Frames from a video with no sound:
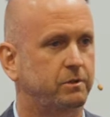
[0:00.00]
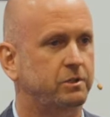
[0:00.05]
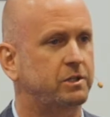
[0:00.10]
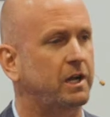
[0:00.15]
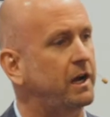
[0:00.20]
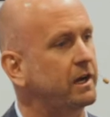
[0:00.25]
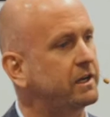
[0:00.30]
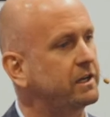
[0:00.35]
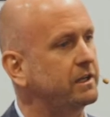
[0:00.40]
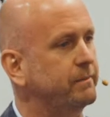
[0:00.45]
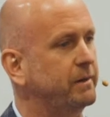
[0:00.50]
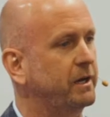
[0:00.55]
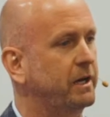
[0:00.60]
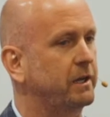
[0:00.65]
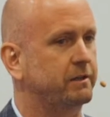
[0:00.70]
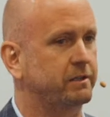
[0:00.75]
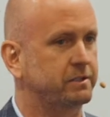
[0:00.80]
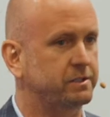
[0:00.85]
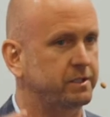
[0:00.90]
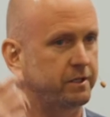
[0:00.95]
We're talking
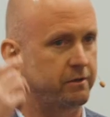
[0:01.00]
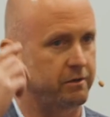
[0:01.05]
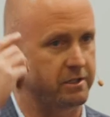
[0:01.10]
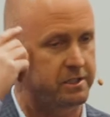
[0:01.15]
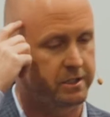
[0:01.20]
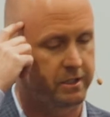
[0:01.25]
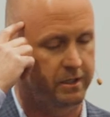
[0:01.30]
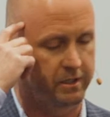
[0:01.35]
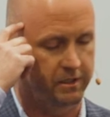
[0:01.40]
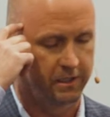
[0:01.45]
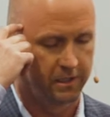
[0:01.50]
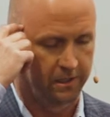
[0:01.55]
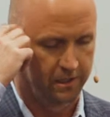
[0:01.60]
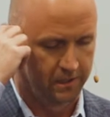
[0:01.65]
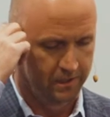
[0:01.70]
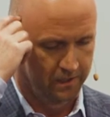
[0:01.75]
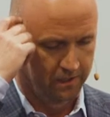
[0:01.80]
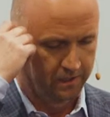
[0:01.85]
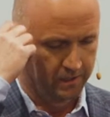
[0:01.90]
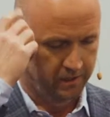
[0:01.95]
about this interesting
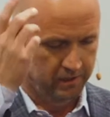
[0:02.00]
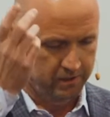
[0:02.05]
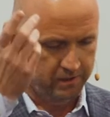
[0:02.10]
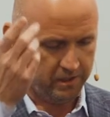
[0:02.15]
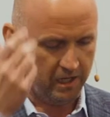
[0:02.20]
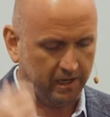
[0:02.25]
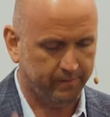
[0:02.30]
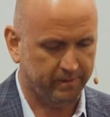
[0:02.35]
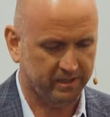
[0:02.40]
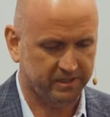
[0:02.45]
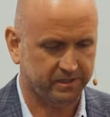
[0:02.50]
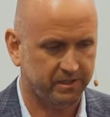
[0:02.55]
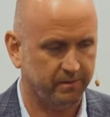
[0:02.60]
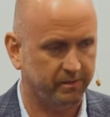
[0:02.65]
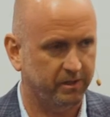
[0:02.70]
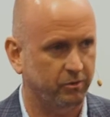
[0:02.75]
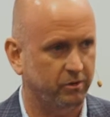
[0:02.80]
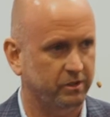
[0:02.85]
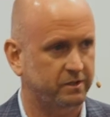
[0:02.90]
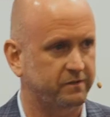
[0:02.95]
comment
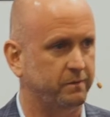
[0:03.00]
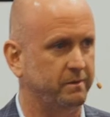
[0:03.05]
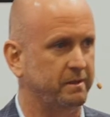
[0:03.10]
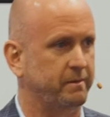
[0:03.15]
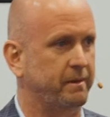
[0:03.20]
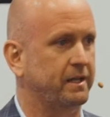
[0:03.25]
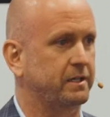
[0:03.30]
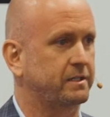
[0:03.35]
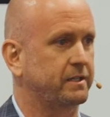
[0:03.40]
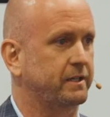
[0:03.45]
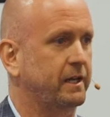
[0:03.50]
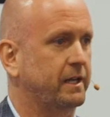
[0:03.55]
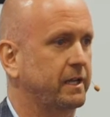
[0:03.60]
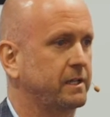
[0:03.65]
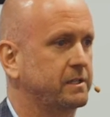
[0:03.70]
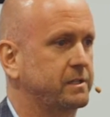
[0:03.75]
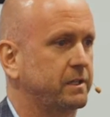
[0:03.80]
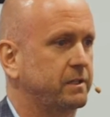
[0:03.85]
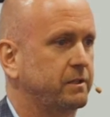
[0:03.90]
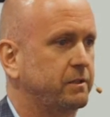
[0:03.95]
somebody who works for me made today
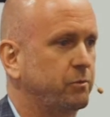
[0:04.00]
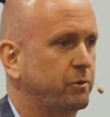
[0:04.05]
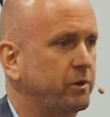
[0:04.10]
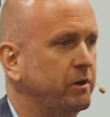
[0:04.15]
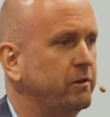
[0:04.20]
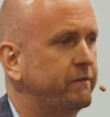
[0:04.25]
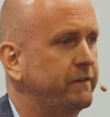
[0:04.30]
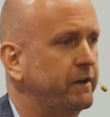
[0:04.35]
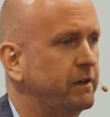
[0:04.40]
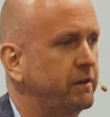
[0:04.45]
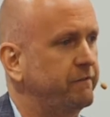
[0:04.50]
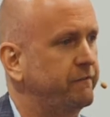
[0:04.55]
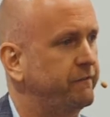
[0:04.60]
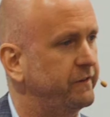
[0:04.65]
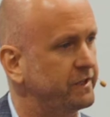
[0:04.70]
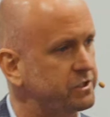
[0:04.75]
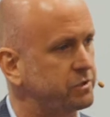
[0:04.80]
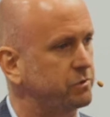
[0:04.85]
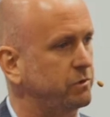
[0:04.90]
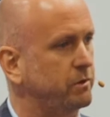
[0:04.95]
is that we're a very
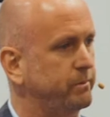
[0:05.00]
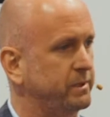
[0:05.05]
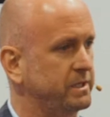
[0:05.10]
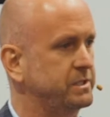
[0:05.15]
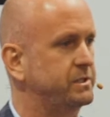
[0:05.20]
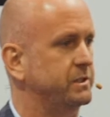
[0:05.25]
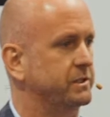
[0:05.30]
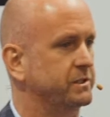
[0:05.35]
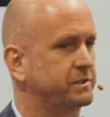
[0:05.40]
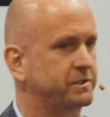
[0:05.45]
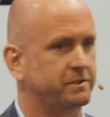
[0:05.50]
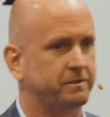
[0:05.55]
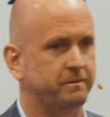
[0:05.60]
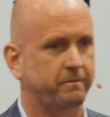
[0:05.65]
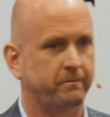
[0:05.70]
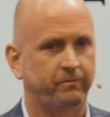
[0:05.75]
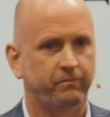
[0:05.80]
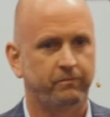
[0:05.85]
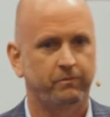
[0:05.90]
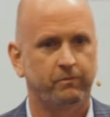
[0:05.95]
visual business.
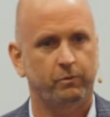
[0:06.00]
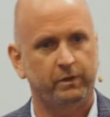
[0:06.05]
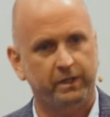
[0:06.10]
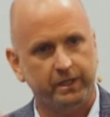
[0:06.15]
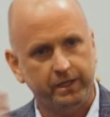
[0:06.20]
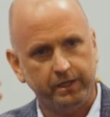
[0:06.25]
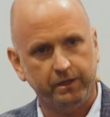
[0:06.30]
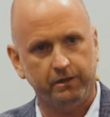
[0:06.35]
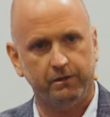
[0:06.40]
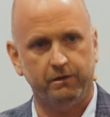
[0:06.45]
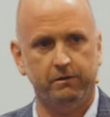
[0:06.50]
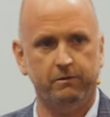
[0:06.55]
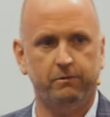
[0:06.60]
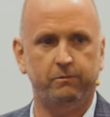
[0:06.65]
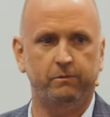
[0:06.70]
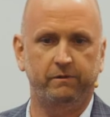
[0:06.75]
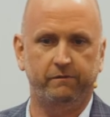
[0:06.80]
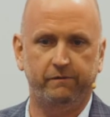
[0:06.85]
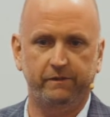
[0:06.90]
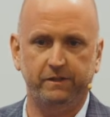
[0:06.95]
We hear,
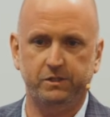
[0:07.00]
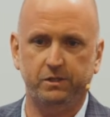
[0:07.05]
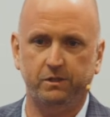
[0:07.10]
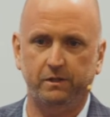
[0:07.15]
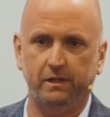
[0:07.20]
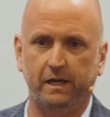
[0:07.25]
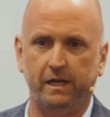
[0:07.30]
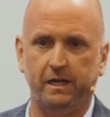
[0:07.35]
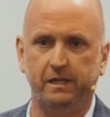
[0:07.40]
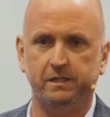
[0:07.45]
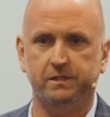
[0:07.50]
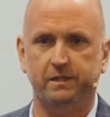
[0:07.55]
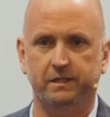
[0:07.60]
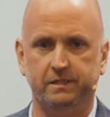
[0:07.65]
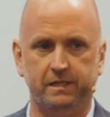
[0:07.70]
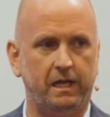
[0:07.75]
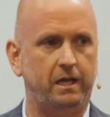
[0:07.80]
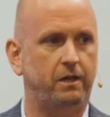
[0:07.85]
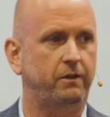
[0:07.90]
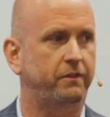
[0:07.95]
we visualize,
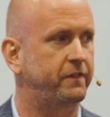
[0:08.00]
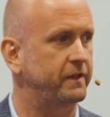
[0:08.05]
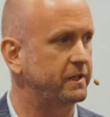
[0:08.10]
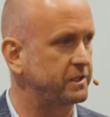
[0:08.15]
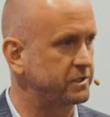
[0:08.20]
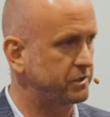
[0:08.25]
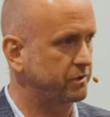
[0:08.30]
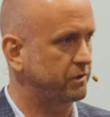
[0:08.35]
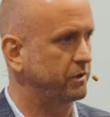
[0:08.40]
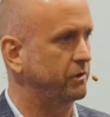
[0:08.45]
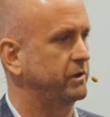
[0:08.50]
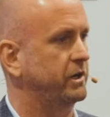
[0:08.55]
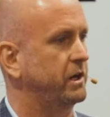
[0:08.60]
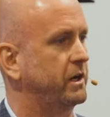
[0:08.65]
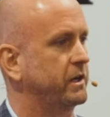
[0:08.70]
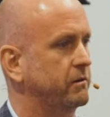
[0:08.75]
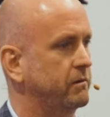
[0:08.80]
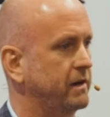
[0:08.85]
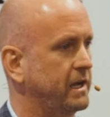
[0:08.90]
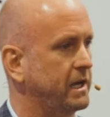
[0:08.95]
that's how things are going
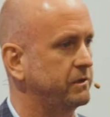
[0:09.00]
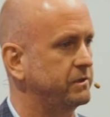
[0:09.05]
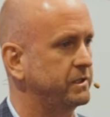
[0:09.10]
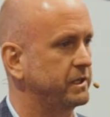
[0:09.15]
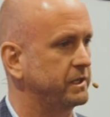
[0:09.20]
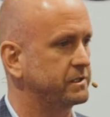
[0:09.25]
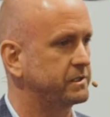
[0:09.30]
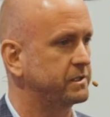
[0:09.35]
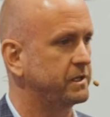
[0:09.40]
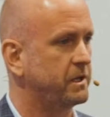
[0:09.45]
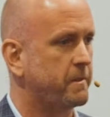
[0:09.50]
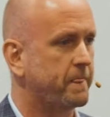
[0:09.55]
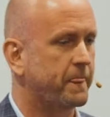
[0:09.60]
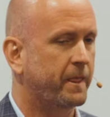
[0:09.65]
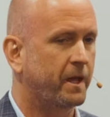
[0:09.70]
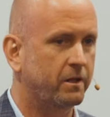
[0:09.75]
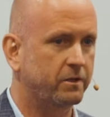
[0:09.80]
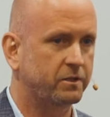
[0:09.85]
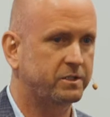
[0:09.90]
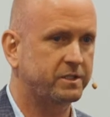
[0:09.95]
on around us.
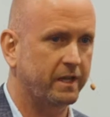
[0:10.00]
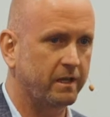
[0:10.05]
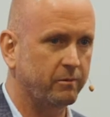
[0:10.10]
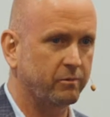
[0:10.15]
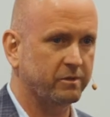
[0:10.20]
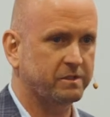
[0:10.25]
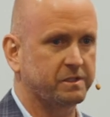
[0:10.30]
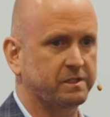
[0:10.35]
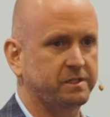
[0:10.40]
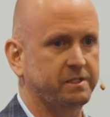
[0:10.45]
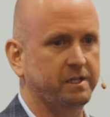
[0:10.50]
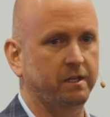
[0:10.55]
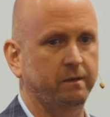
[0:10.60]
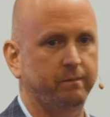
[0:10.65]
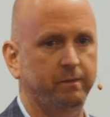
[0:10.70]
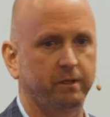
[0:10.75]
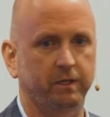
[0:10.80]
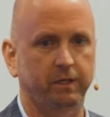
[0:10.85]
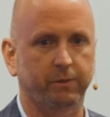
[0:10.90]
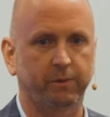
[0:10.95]
And same with
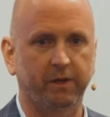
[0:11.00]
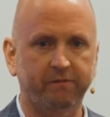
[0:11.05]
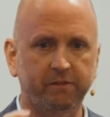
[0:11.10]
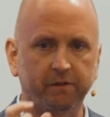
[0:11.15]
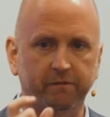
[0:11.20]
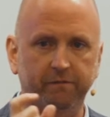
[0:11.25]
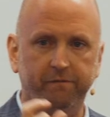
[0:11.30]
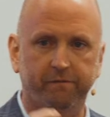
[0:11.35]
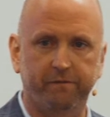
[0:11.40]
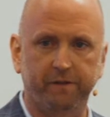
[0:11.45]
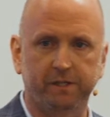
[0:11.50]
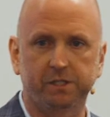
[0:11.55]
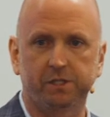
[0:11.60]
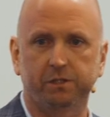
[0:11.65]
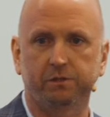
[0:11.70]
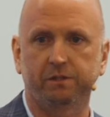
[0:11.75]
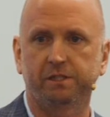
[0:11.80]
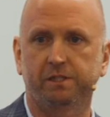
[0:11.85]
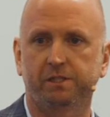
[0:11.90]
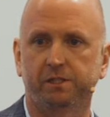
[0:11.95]
sustainability. We have to
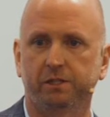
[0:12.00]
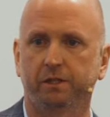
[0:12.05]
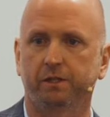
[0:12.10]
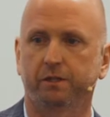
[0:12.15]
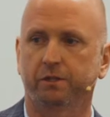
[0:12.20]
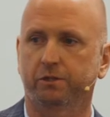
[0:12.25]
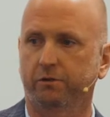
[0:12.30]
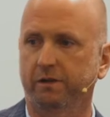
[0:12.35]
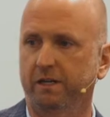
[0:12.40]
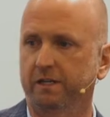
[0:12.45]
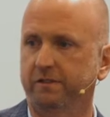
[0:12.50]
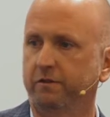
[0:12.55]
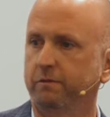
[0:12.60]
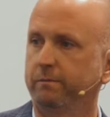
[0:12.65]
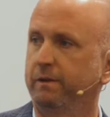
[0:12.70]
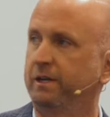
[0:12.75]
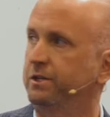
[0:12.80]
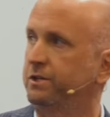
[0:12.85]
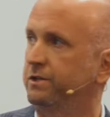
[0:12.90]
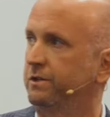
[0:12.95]
visually see the
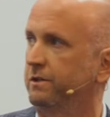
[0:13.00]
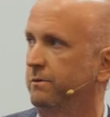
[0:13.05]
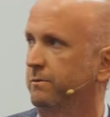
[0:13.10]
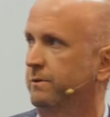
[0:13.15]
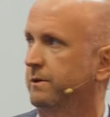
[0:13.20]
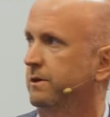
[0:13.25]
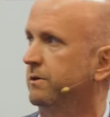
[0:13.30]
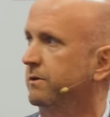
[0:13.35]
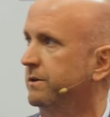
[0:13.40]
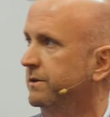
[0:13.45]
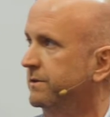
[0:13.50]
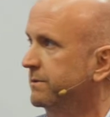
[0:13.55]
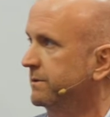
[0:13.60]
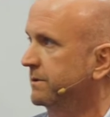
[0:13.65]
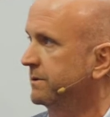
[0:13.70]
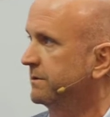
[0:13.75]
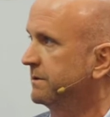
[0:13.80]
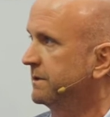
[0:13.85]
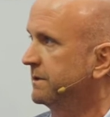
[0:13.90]
transformation that we're going through.